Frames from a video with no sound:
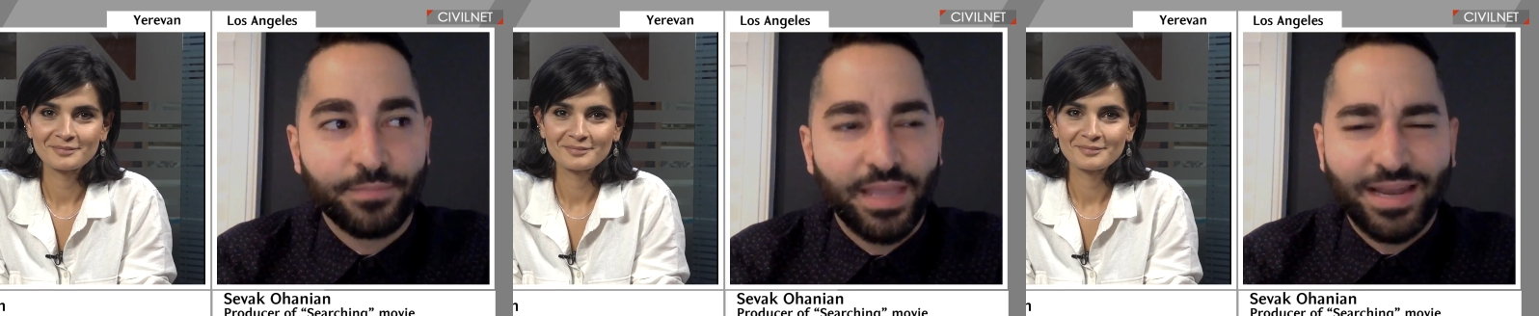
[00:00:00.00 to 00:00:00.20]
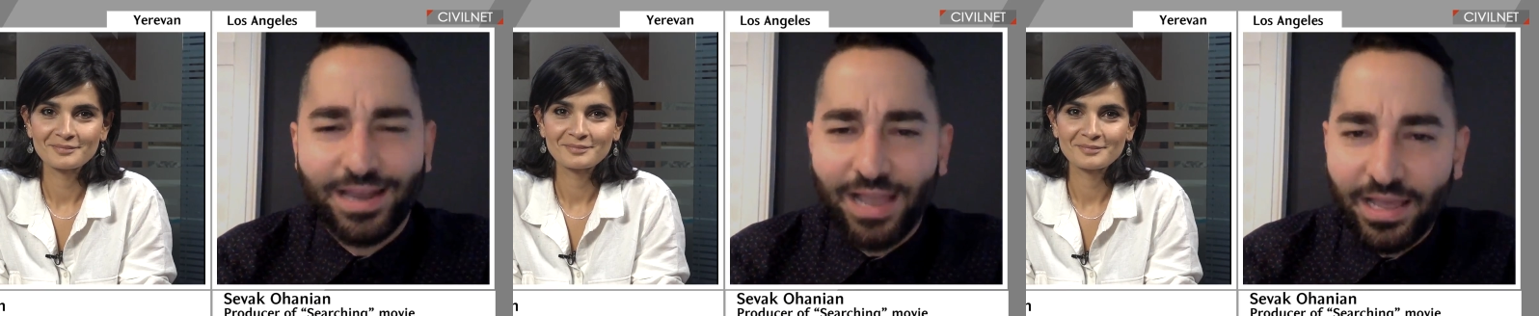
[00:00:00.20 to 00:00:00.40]

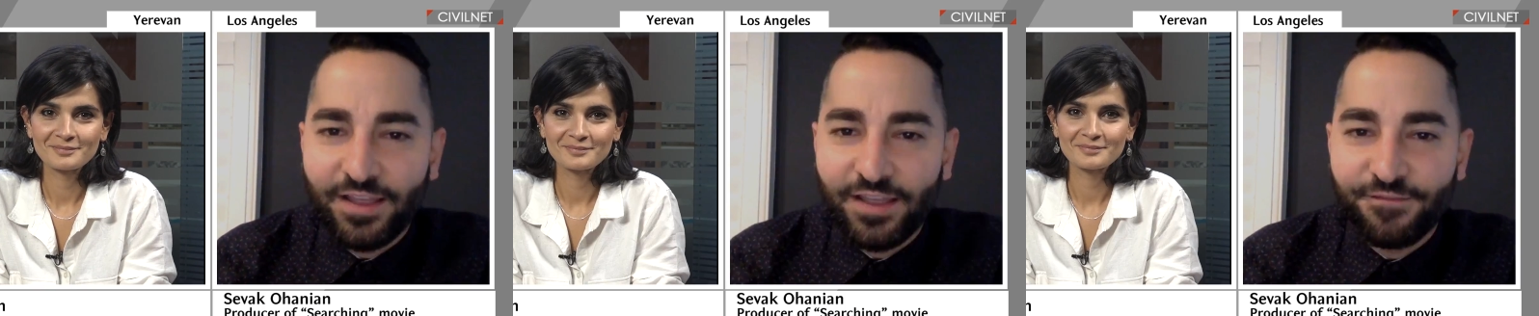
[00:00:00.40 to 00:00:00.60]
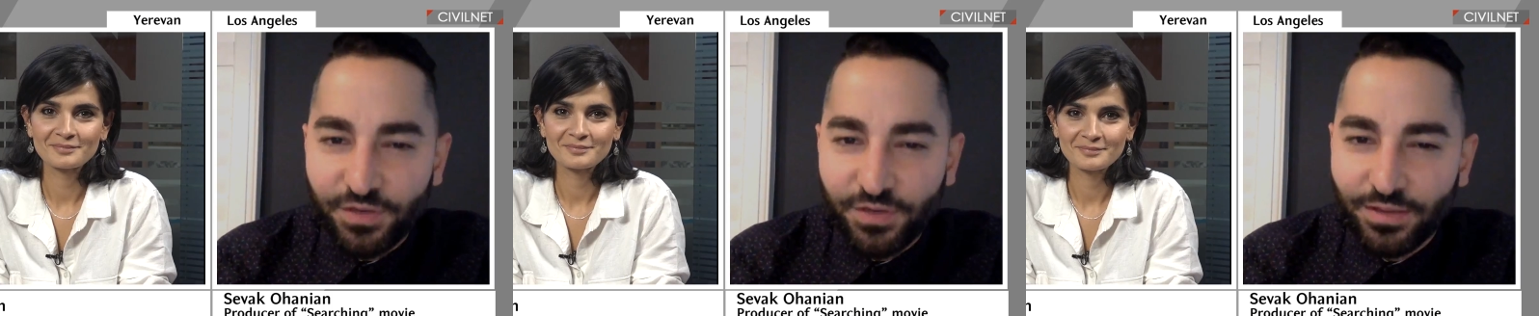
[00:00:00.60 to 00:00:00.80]
Speaker 1: And
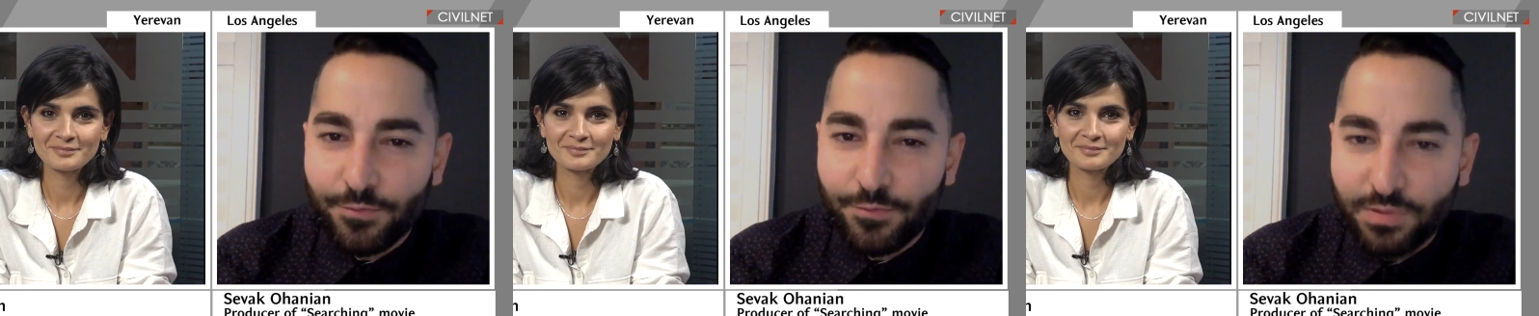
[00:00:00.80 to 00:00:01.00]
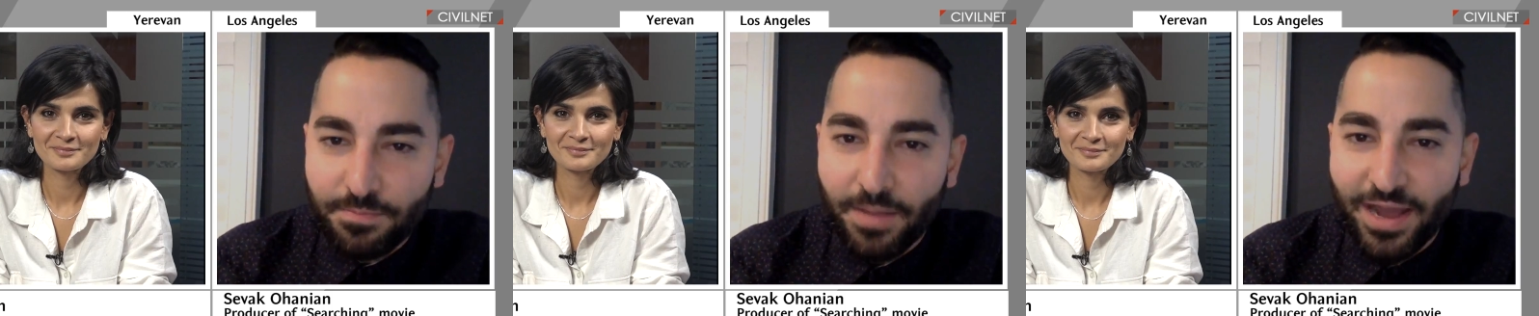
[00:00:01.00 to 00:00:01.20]
I feel
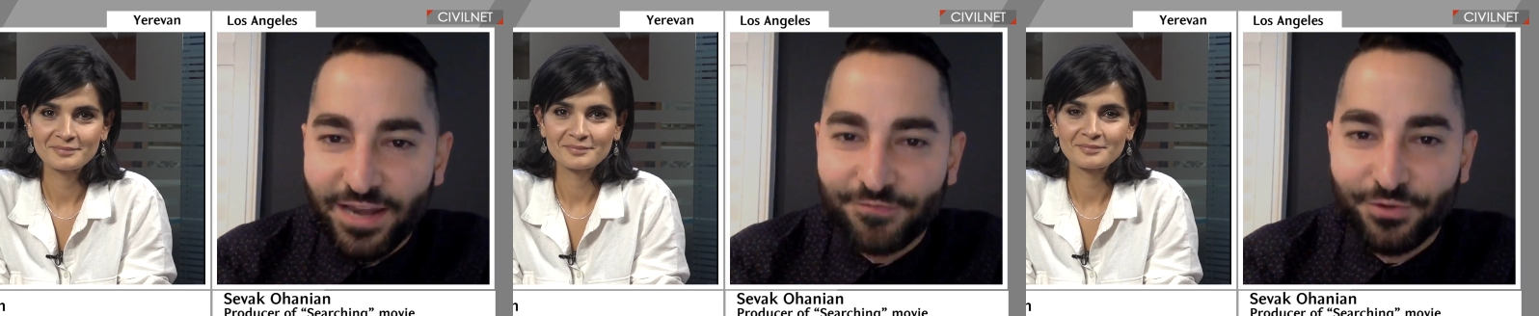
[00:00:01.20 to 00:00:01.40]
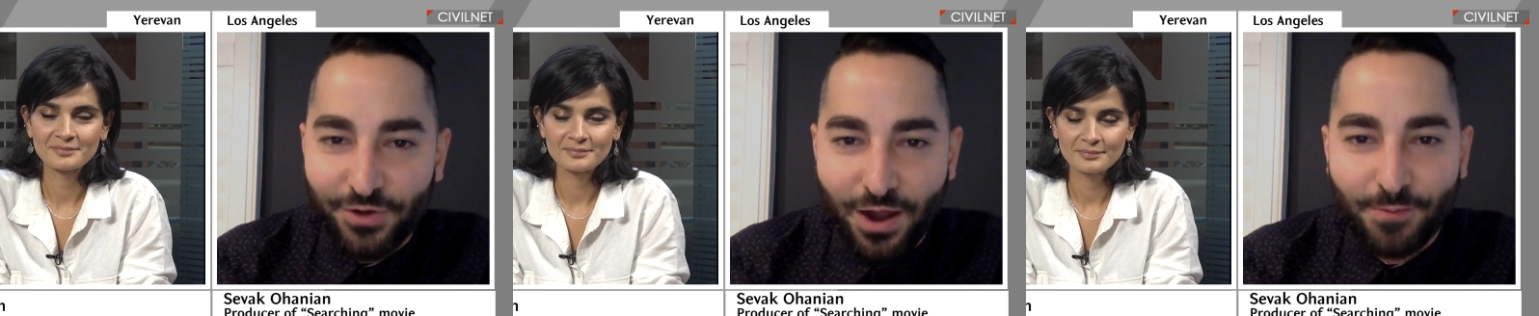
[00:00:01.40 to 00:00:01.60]
like we might
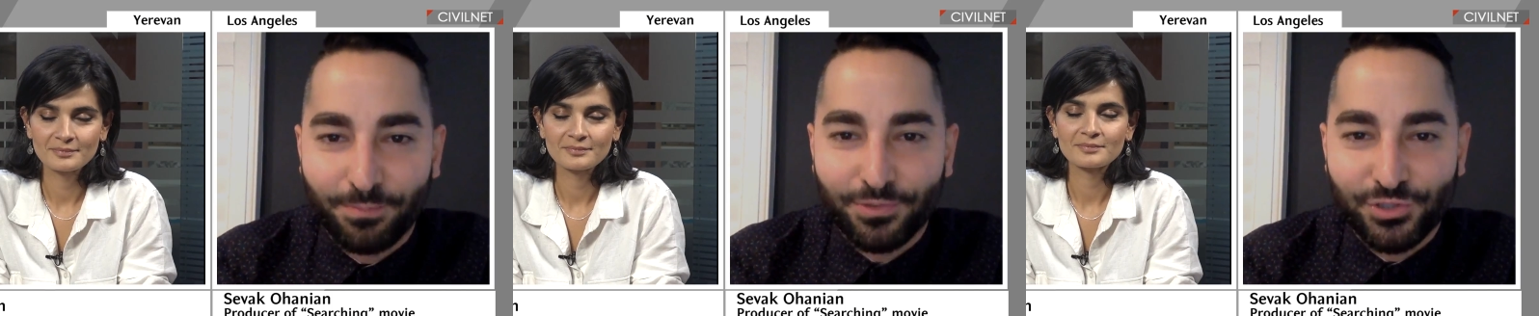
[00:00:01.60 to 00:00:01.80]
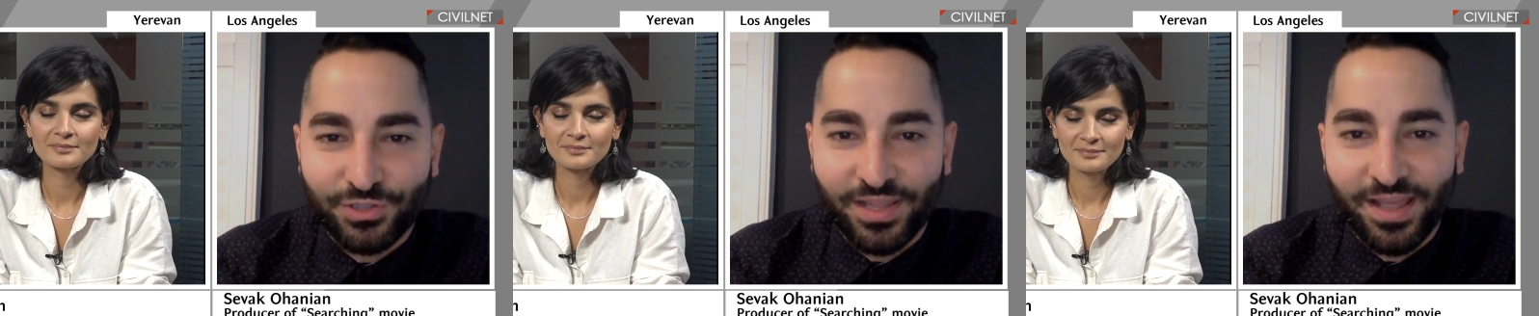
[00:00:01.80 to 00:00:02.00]
have
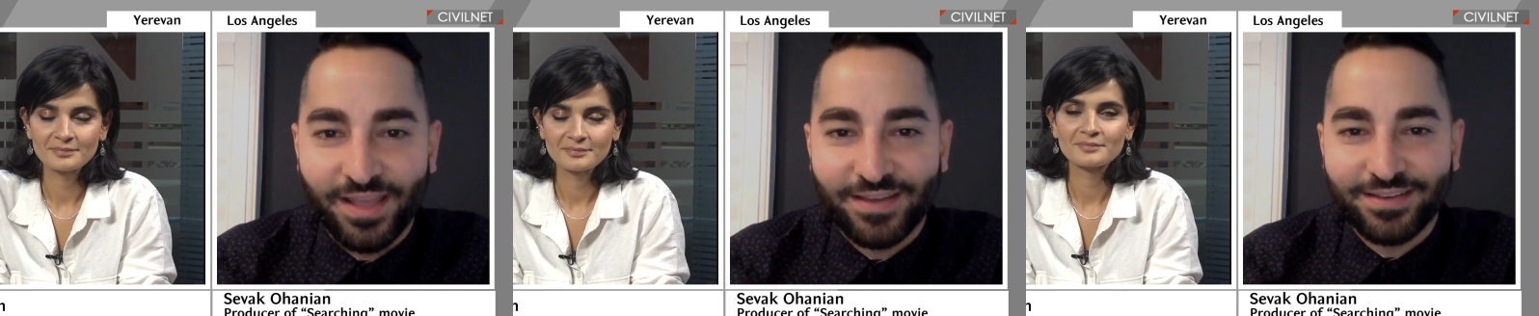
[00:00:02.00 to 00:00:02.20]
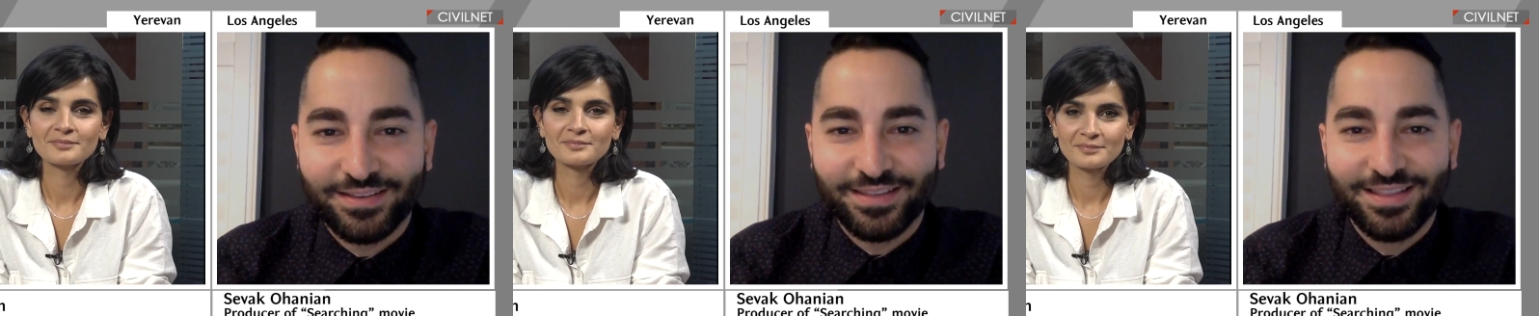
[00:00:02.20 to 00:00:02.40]
accomplished that.